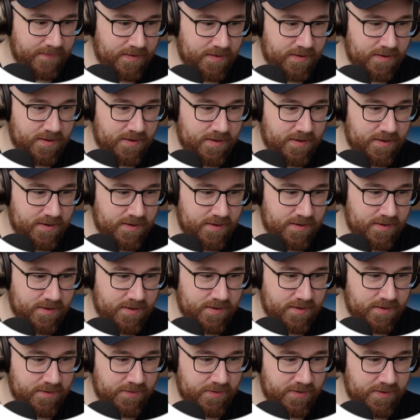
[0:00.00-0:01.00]

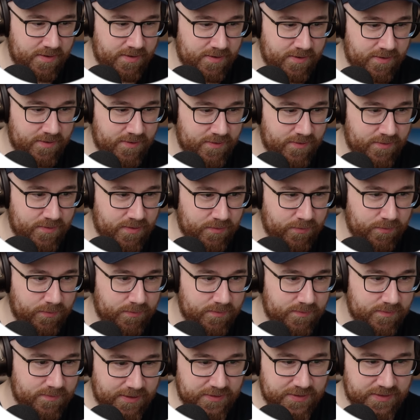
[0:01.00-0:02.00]
Oh no! Oh
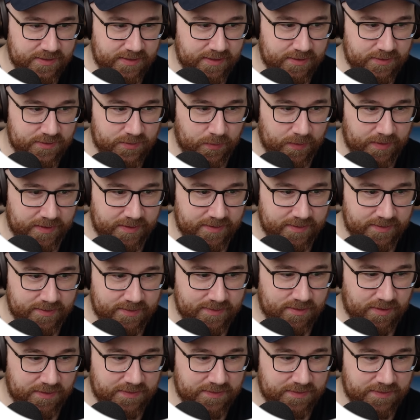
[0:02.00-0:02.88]
here's here's one.